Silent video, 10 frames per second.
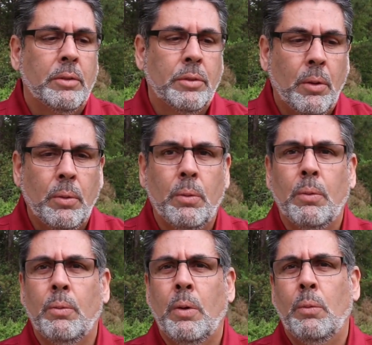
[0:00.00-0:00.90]
So
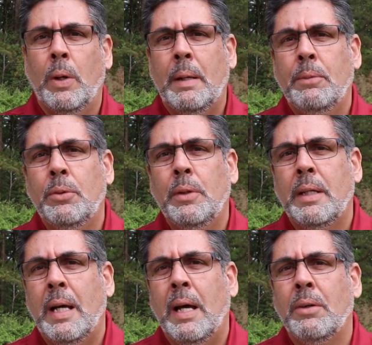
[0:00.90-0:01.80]
what I'm
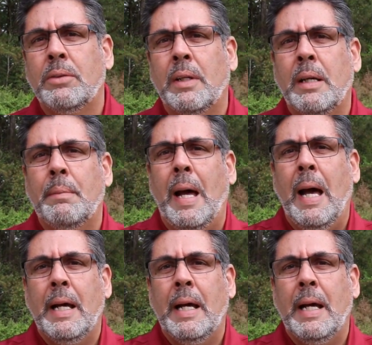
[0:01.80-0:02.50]
doing now is I am